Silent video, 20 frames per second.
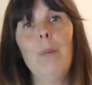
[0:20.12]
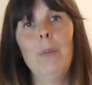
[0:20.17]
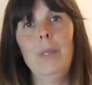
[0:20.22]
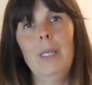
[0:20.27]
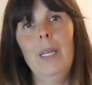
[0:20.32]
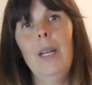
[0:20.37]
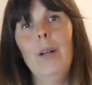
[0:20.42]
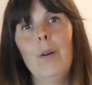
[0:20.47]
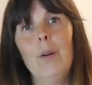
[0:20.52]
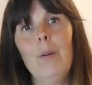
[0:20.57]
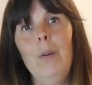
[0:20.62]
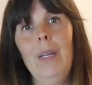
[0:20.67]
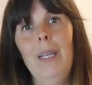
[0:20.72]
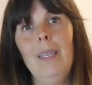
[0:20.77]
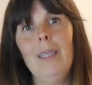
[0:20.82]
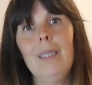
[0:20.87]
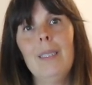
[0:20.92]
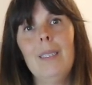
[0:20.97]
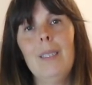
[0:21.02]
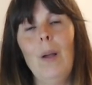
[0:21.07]
Potato
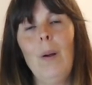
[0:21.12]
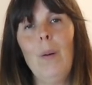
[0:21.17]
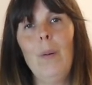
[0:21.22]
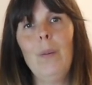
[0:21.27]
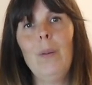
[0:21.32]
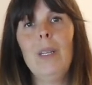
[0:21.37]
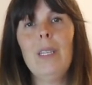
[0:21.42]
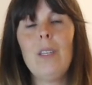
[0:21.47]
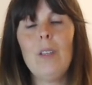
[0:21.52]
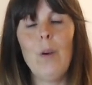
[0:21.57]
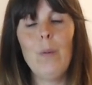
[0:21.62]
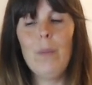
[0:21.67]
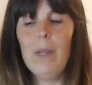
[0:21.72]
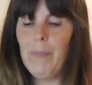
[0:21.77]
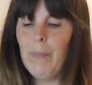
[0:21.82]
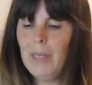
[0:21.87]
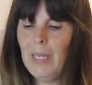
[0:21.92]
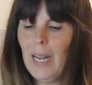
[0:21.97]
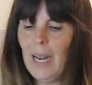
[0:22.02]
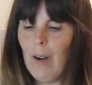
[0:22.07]
Queens, so let's all be
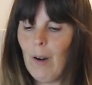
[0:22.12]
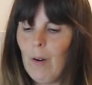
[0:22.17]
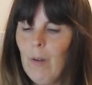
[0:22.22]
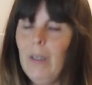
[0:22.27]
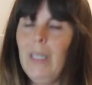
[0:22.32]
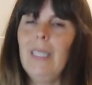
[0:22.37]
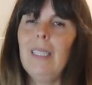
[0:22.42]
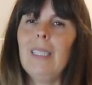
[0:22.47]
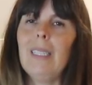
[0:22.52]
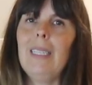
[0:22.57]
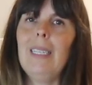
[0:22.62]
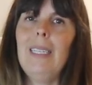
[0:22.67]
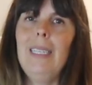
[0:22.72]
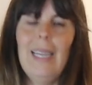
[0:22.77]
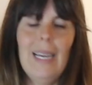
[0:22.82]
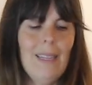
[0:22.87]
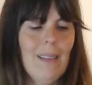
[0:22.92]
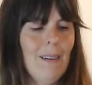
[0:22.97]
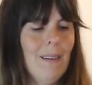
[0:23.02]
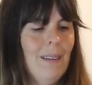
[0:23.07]
Potato Queens
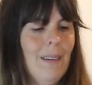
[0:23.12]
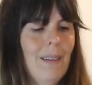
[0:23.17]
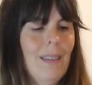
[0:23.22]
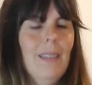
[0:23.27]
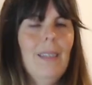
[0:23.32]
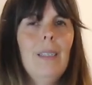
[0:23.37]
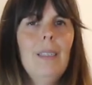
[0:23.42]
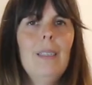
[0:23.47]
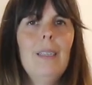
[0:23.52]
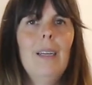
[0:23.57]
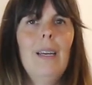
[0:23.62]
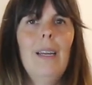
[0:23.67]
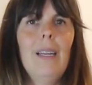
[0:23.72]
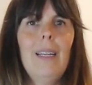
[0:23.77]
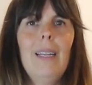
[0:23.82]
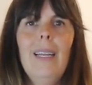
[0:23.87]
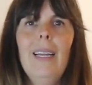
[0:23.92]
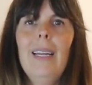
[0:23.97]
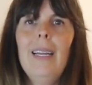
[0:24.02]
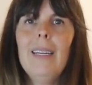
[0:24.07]
together
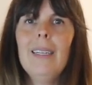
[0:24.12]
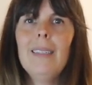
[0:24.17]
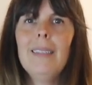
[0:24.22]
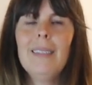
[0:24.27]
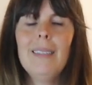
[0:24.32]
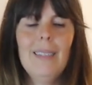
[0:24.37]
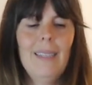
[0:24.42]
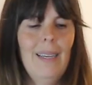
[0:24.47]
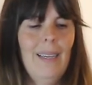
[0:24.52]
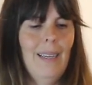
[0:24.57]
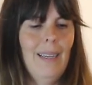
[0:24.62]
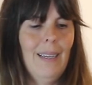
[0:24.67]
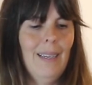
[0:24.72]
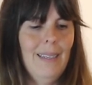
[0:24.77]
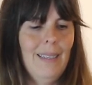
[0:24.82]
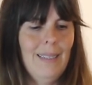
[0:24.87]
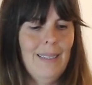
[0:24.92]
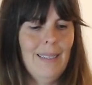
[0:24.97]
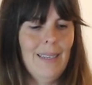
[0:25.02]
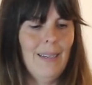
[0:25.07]
and King's
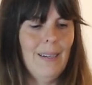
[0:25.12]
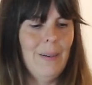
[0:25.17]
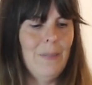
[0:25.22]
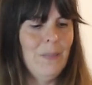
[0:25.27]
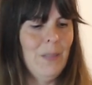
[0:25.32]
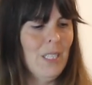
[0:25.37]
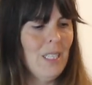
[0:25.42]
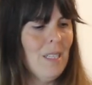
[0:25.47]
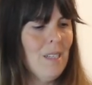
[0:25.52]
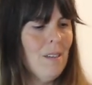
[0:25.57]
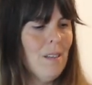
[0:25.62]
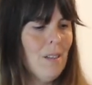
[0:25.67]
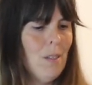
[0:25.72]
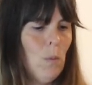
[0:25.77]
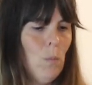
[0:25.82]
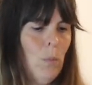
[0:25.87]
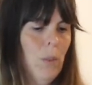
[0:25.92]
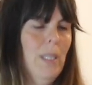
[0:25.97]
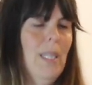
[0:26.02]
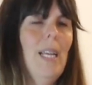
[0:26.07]
and um, let's cook
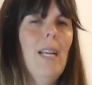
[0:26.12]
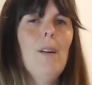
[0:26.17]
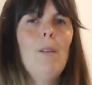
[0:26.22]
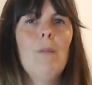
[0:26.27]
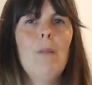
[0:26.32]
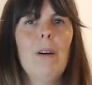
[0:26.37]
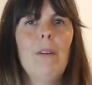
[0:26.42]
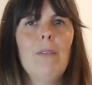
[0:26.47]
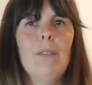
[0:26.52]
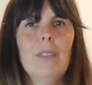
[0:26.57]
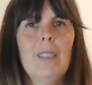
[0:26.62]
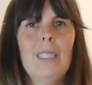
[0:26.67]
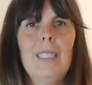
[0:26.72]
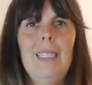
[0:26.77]
some potato waffles